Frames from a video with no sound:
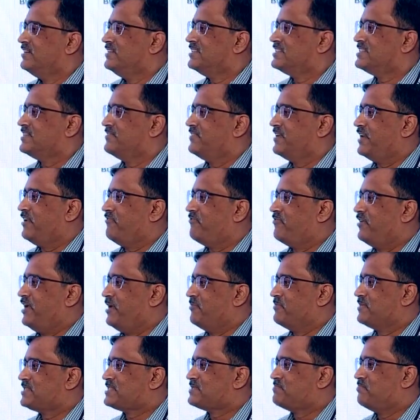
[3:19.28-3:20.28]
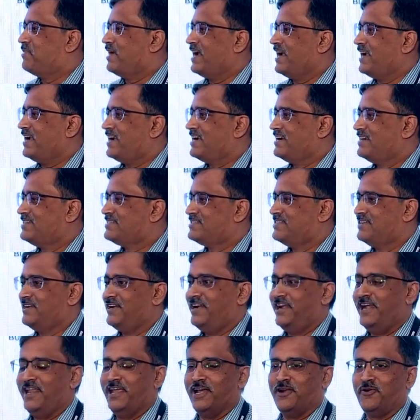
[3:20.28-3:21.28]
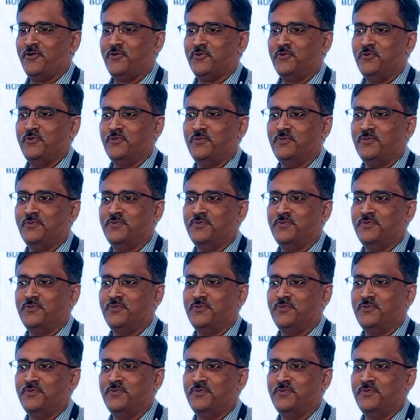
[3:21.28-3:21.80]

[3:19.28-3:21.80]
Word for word: It's a very famous bank, it's in India too